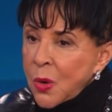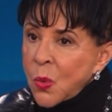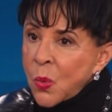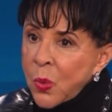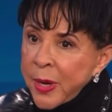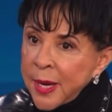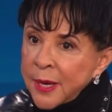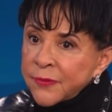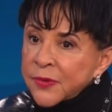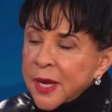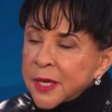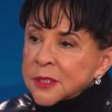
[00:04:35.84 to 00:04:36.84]
We have
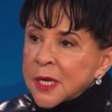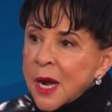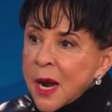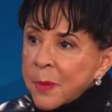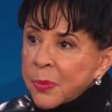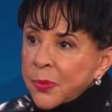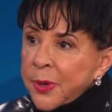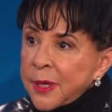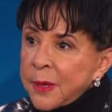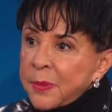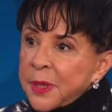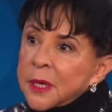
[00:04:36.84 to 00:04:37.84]
got to operate
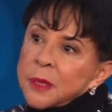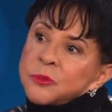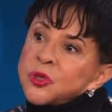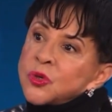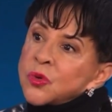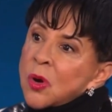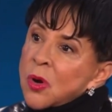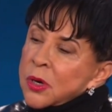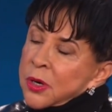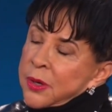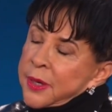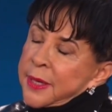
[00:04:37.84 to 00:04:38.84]
and become
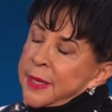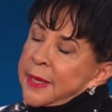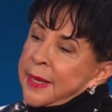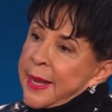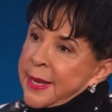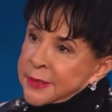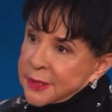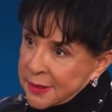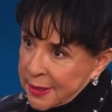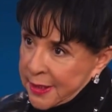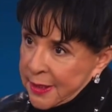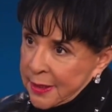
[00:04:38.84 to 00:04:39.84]
stronger as a
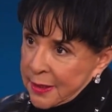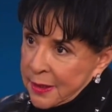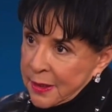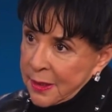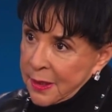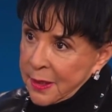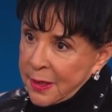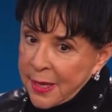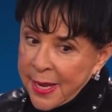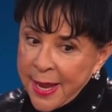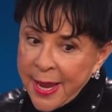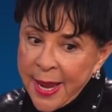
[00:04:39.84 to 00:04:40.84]
league
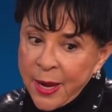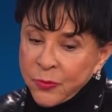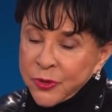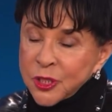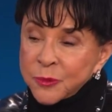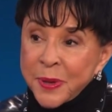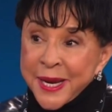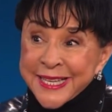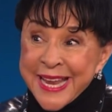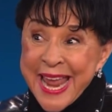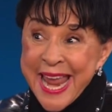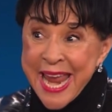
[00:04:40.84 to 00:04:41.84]
and respect
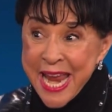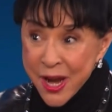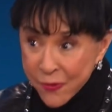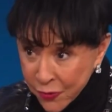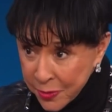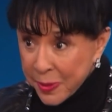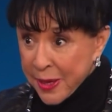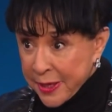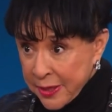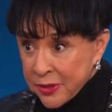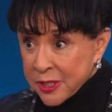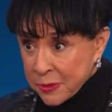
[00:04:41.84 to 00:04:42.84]
everybody
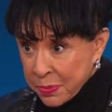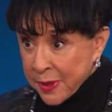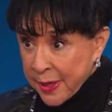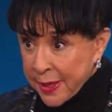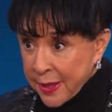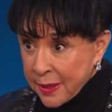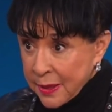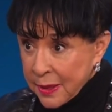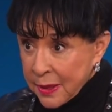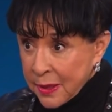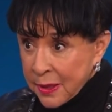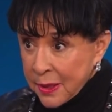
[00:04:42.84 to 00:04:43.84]
that's playing
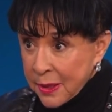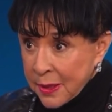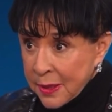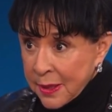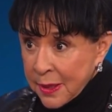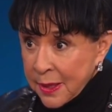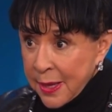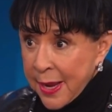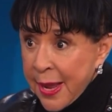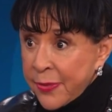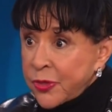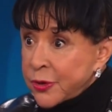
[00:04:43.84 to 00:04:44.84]

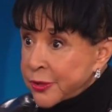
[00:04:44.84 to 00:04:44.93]
and their